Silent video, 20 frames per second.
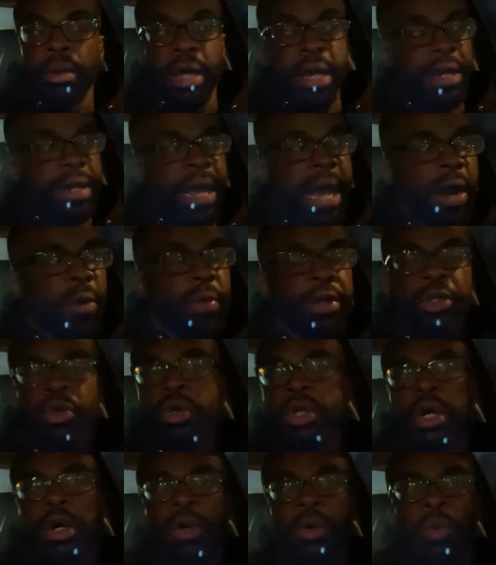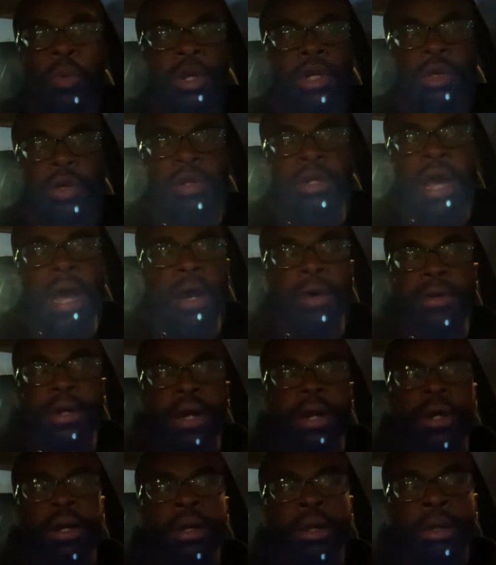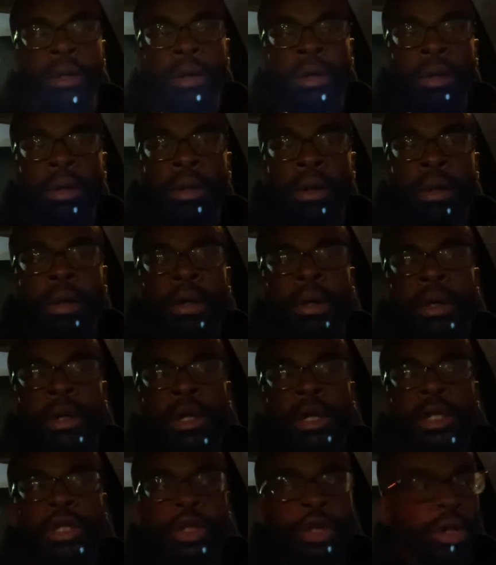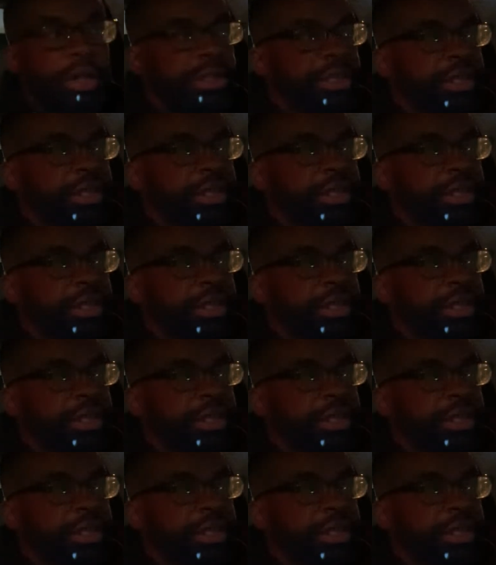And now when you're down there, you're